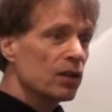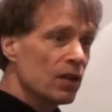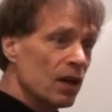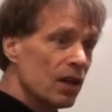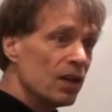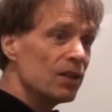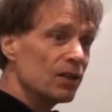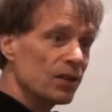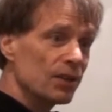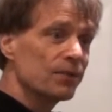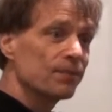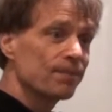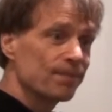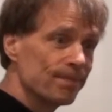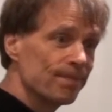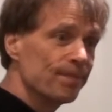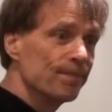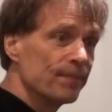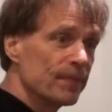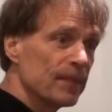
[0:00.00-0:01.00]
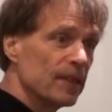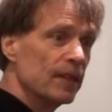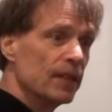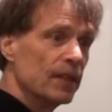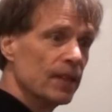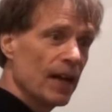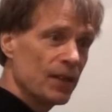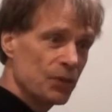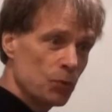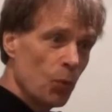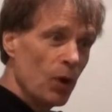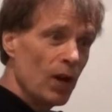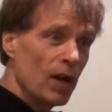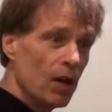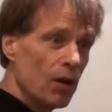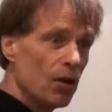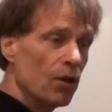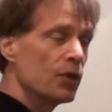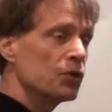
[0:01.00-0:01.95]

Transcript: color as well.